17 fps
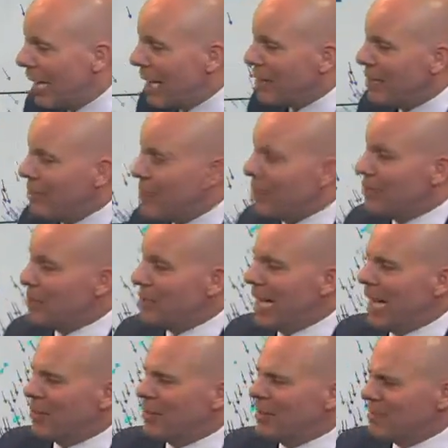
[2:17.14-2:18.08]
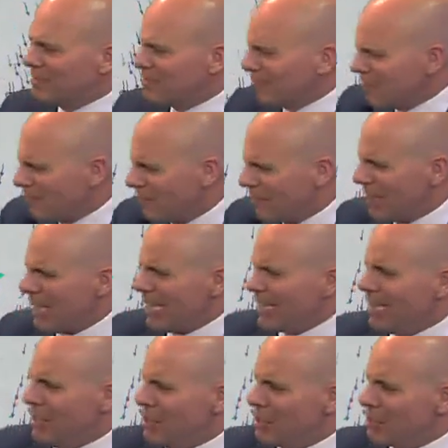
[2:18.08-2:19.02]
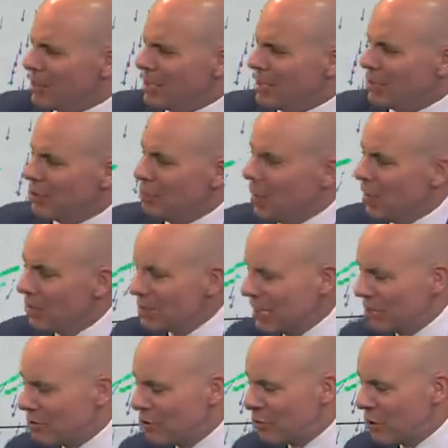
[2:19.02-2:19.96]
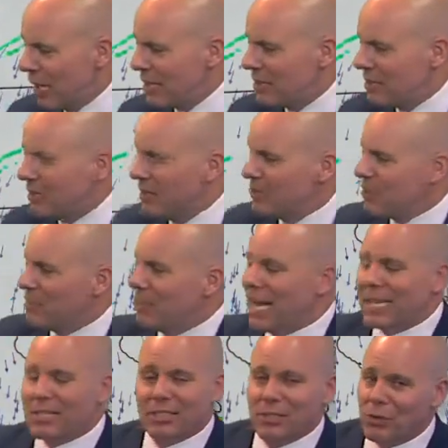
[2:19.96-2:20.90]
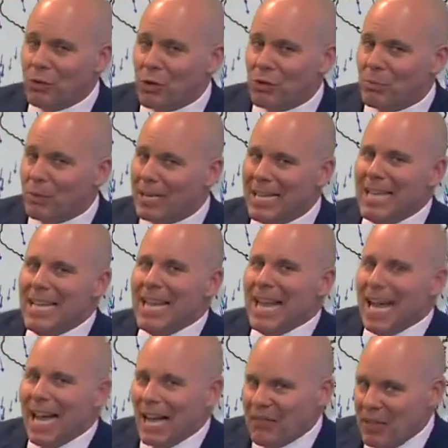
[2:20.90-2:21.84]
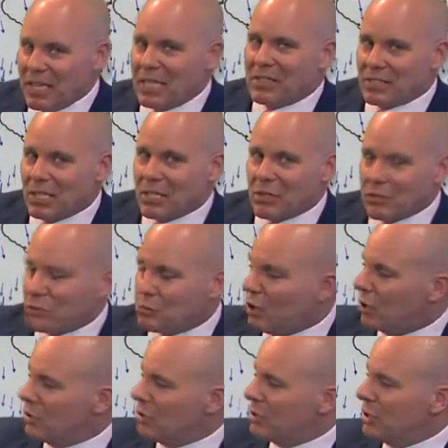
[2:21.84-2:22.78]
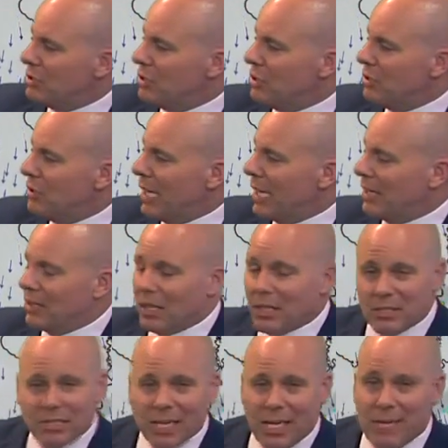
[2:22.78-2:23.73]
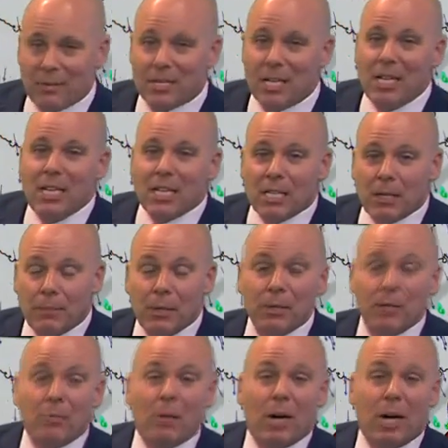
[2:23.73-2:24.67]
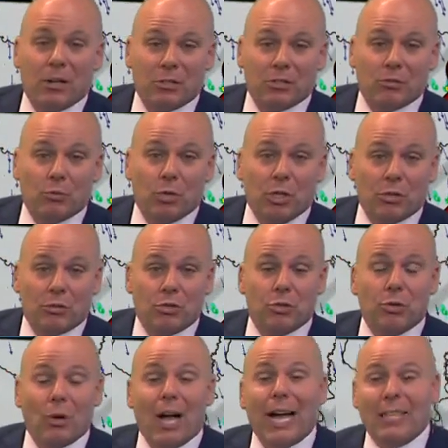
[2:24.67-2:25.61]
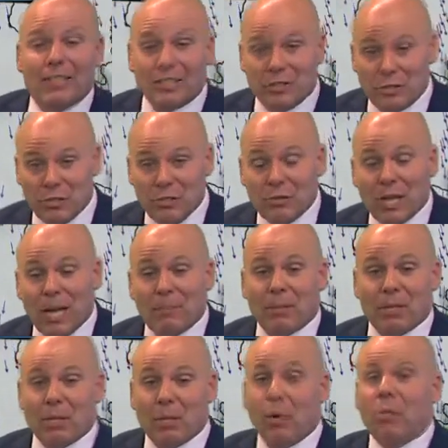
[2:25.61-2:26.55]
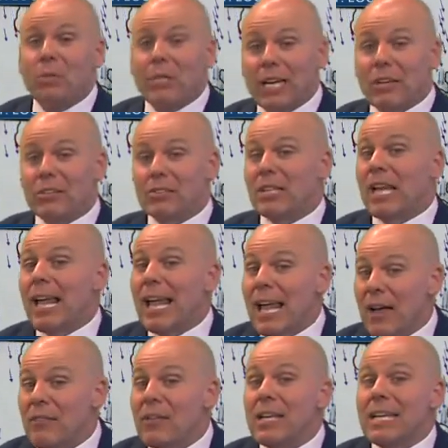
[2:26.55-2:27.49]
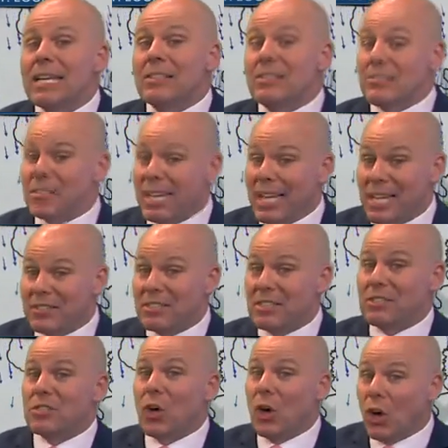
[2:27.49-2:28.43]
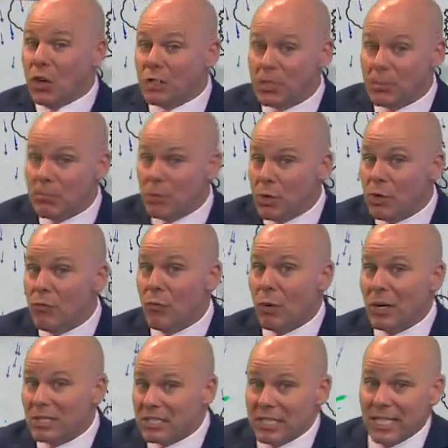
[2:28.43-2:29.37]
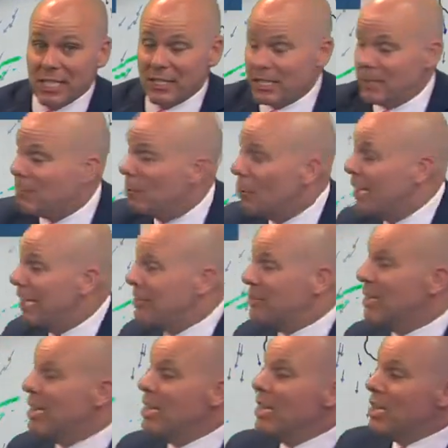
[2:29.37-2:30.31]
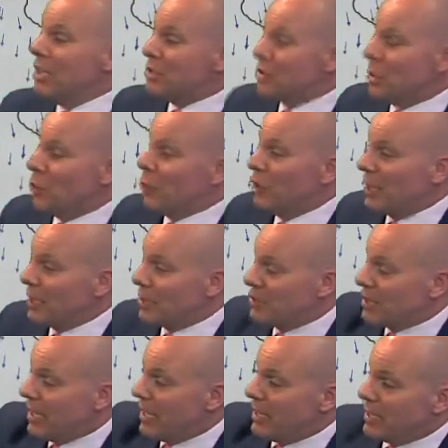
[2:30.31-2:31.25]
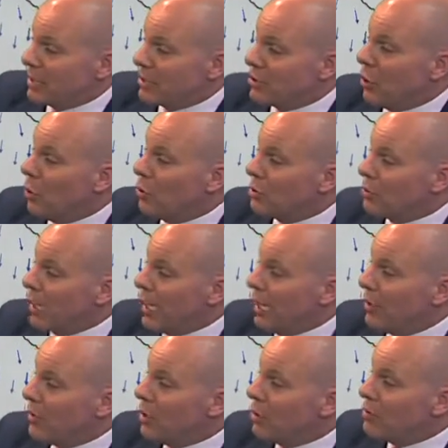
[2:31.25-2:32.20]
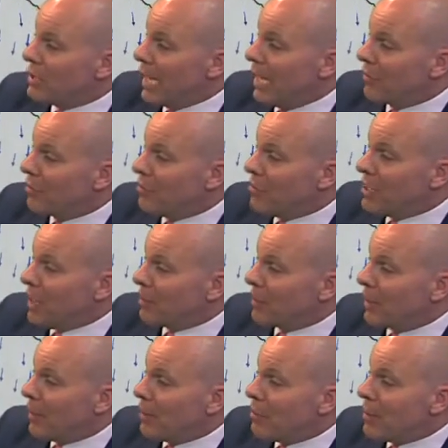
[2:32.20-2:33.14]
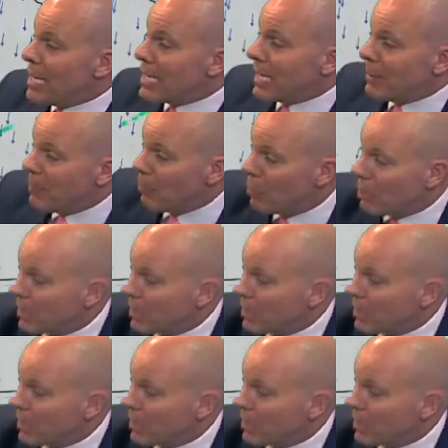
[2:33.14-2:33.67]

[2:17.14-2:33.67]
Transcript: out here to the south now this particular model is actually trying to lift it back to north, but I think it's going to struggle to do that. A lot of times computer models will try to do that, but cold air is heavy, it's dense, it's hard to move once it gets in place. So we're going to stay in the colder air, no doubt, through the upcoming weekend, but we'll